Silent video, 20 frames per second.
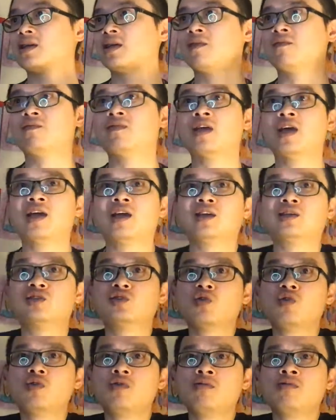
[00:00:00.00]
If there is
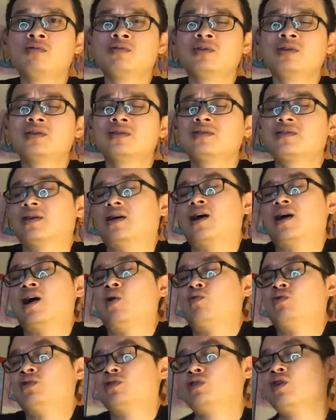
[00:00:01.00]
no audience, I
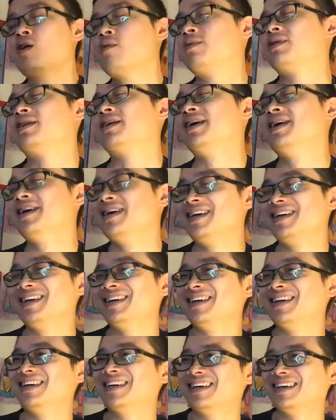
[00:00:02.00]
will stop
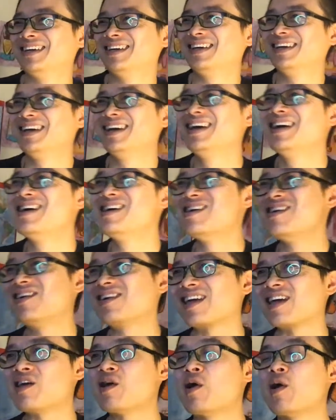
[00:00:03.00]
it.
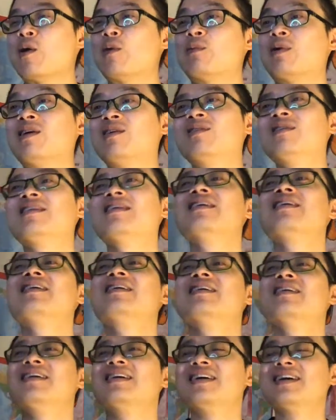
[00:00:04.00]
Okay, well,
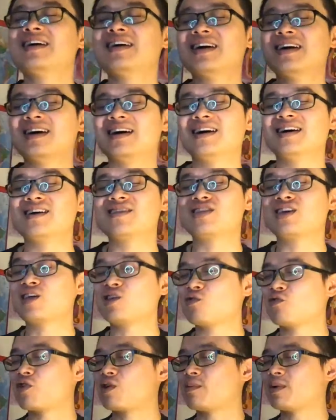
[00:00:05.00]
thank you
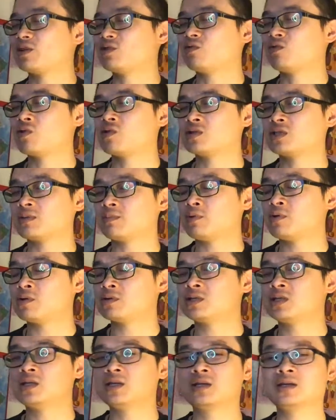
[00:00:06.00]
very much for your
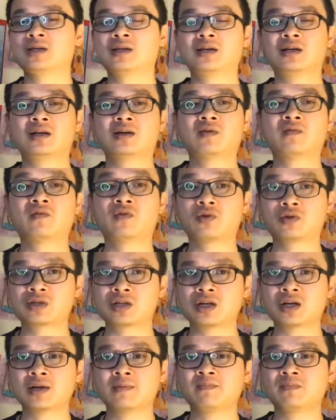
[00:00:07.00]
supporting, for your
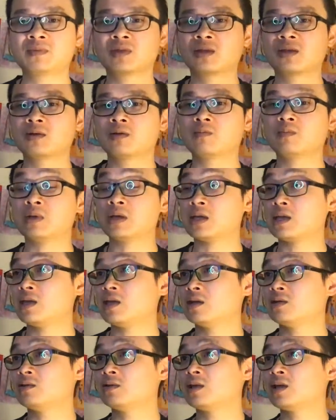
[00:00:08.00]
time being
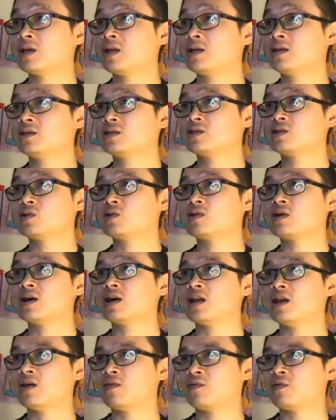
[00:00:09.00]
here today. So I
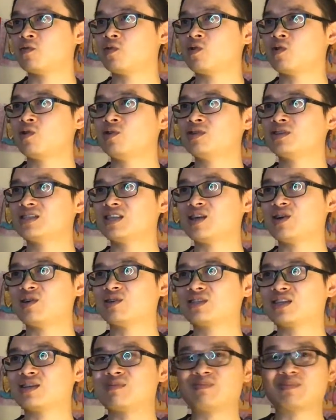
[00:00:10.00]
love you all. Stay
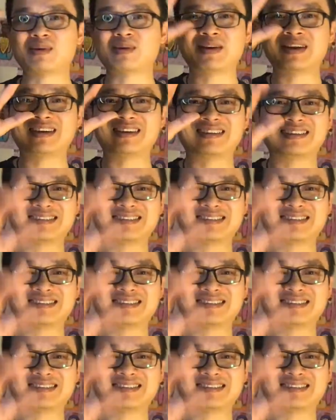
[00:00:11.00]
awesome. Bye-bye.